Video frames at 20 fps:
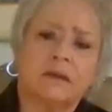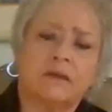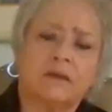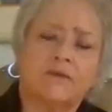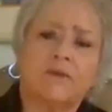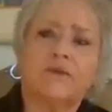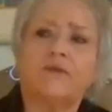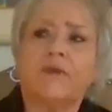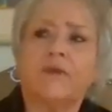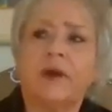
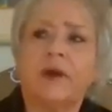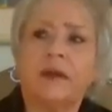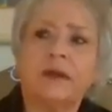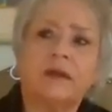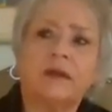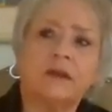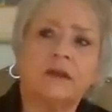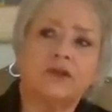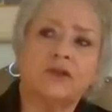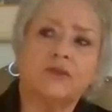for fun and
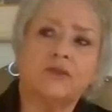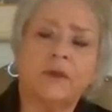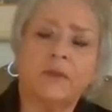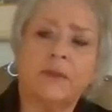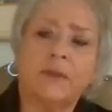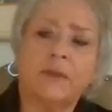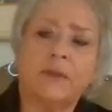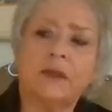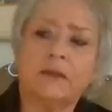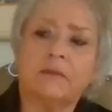
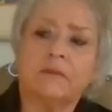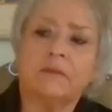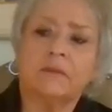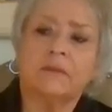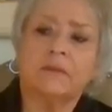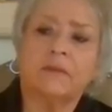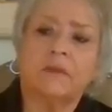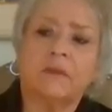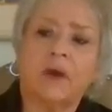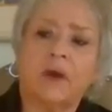enjoyment,
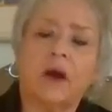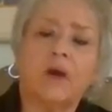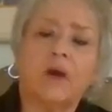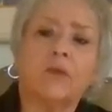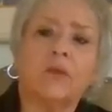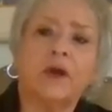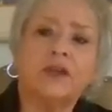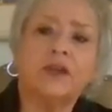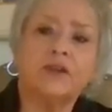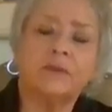our
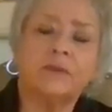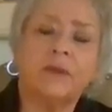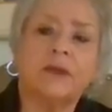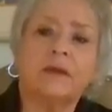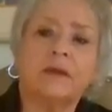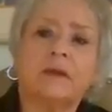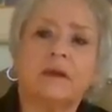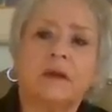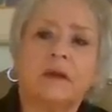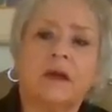
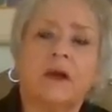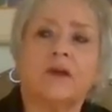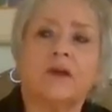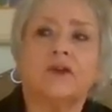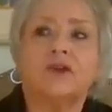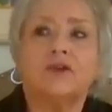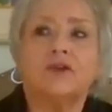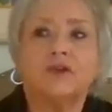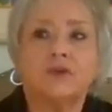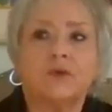regimen, our
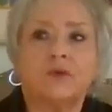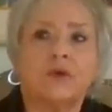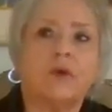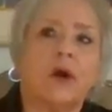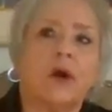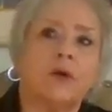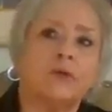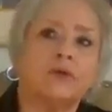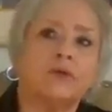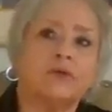usual,
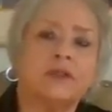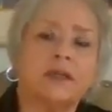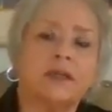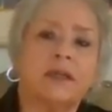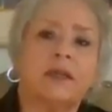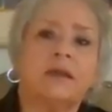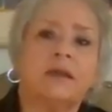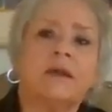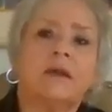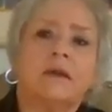our
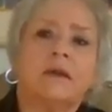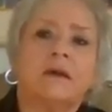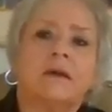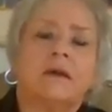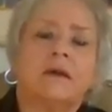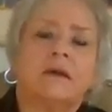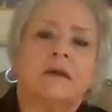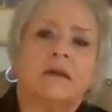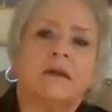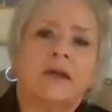routine,
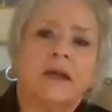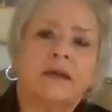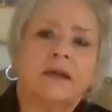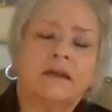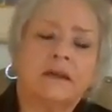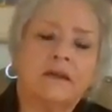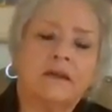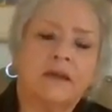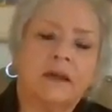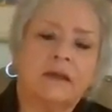that
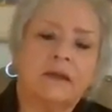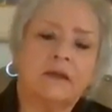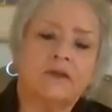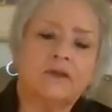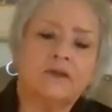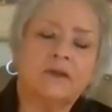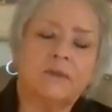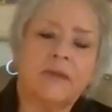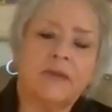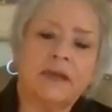thing that
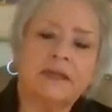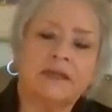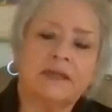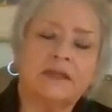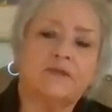usually makes